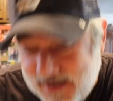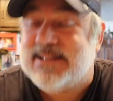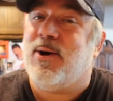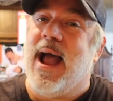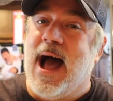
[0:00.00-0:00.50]

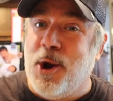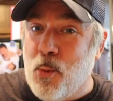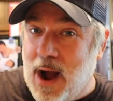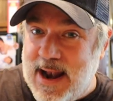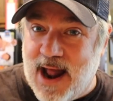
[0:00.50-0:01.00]
So I had to
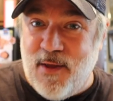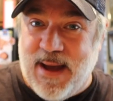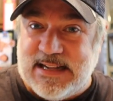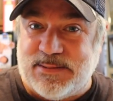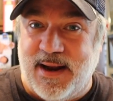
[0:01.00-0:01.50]
run down the
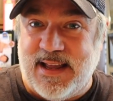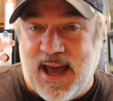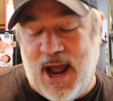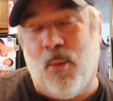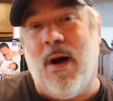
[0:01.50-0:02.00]
basement and
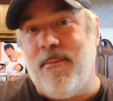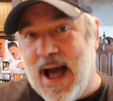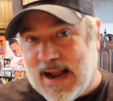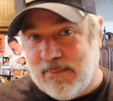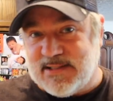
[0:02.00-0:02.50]
get it, run
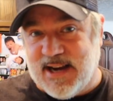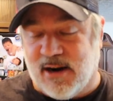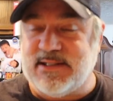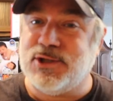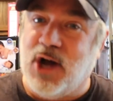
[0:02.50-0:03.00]
back
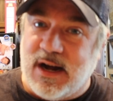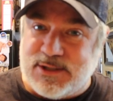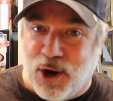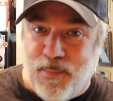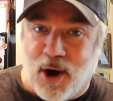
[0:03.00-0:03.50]
upstairs, and the dog
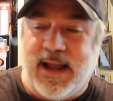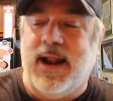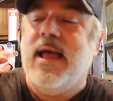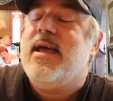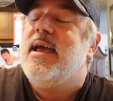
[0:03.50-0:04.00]
started
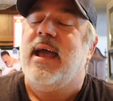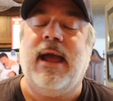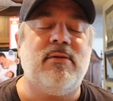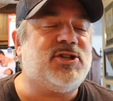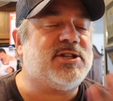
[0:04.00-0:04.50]
barking.
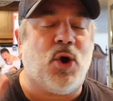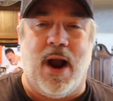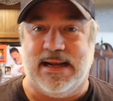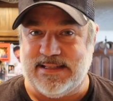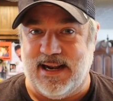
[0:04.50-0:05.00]
It was just
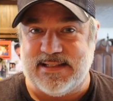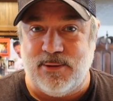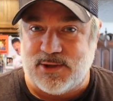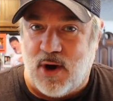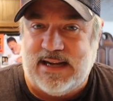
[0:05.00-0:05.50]
craziness.
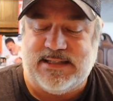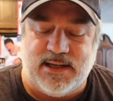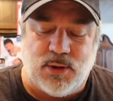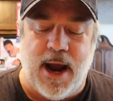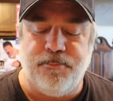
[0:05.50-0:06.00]
It was
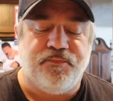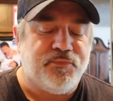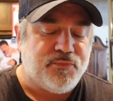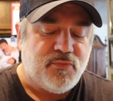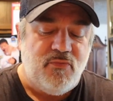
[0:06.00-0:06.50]
craziness, right?
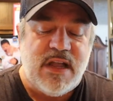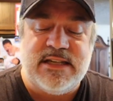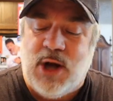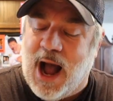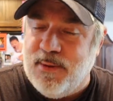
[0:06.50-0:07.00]

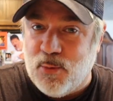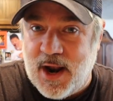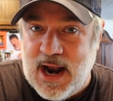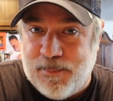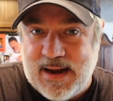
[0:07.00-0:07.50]
So I've been
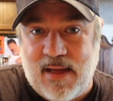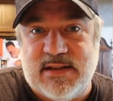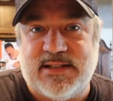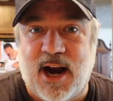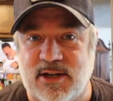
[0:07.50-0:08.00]
running up and down
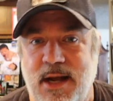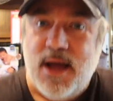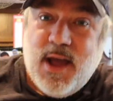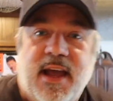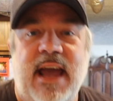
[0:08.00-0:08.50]
the stairs,
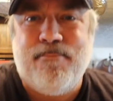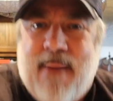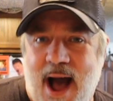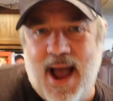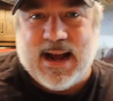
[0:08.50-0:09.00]
getting
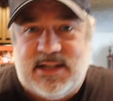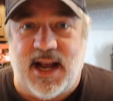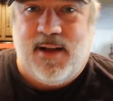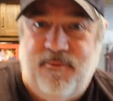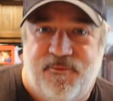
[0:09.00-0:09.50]
my ex
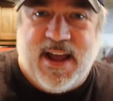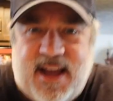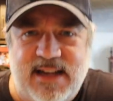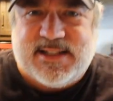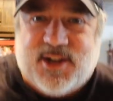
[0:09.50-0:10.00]

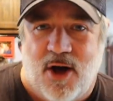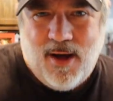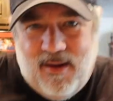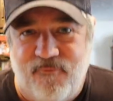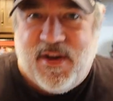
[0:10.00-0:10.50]
physical,
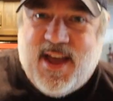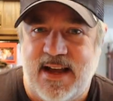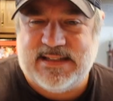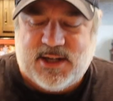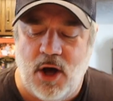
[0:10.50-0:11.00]

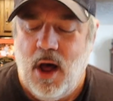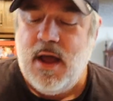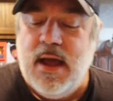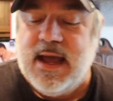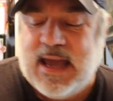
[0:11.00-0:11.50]
physical,
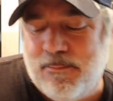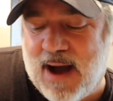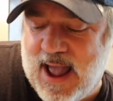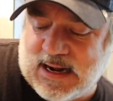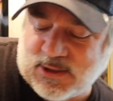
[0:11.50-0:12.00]
getting
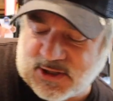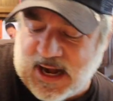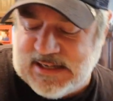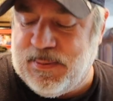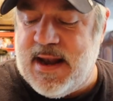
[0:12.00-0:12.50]
my
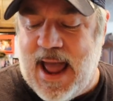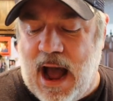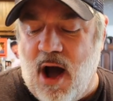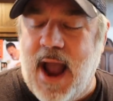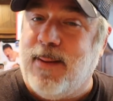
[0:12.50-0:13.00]
exercise. But
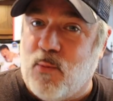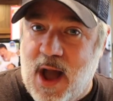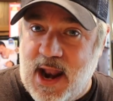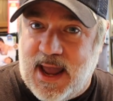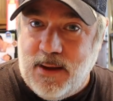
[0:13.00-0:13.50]
now I am
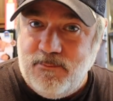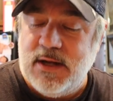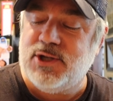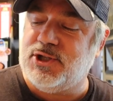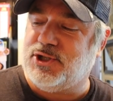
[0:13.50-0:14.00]
ready
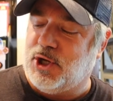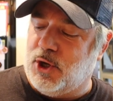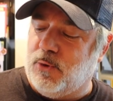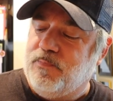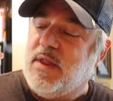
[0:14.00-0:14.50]
to
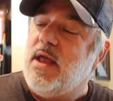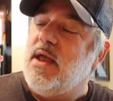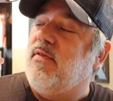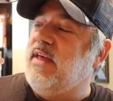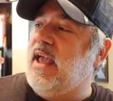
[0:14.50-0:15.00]
do
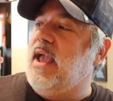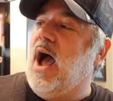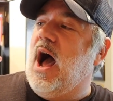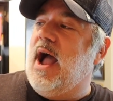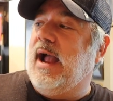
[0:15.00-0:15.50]
the
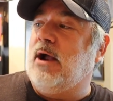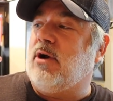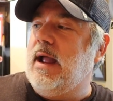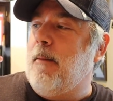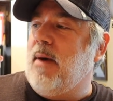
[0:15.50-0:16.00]
uh,
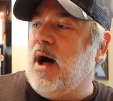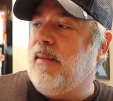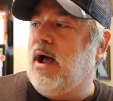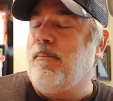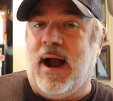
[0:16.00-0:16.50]
Angry
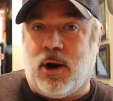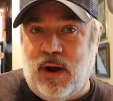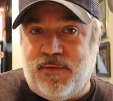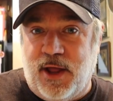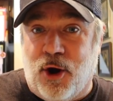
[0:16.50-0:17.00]
Mama
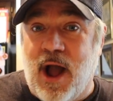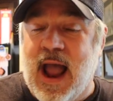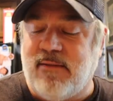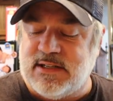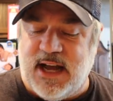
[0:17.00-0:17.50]
Microwave Cleaner. Now I
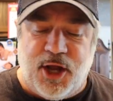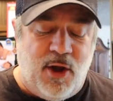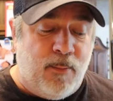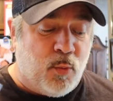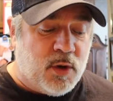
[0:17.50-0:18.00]
have to tell
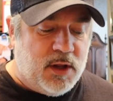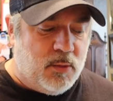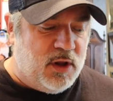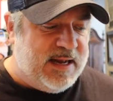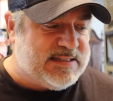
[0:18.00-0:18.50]
you, I'm really,
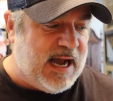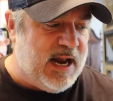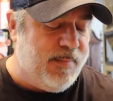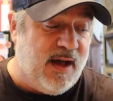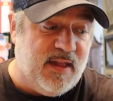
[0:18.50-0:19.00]
really
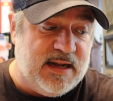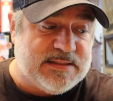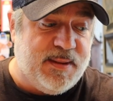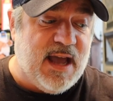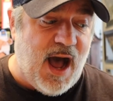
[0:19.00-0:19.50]
excited about
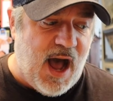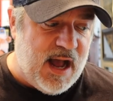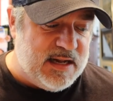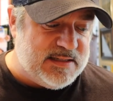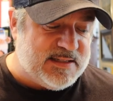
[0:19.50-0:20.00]
this
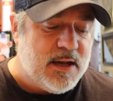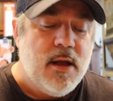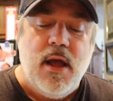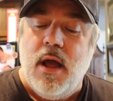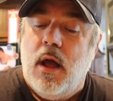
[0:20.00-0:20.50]
because,
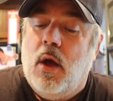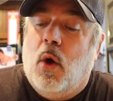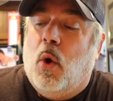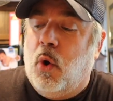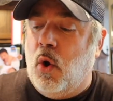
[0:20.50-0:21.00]

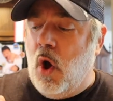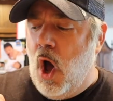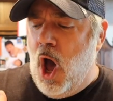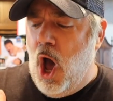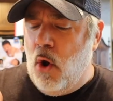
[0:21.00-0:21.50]

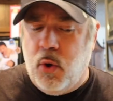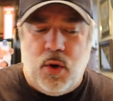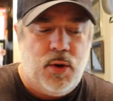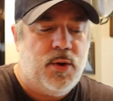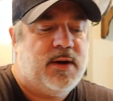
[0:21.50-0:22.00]
whoo, I
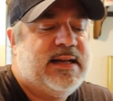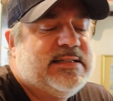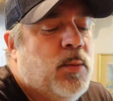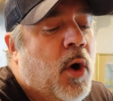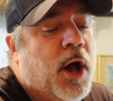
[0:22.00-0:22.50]
need
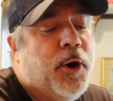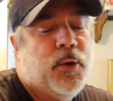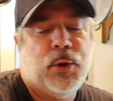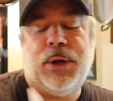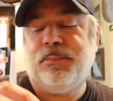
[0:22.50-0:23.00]
some water.
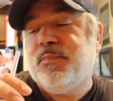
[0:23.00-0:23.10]
Hold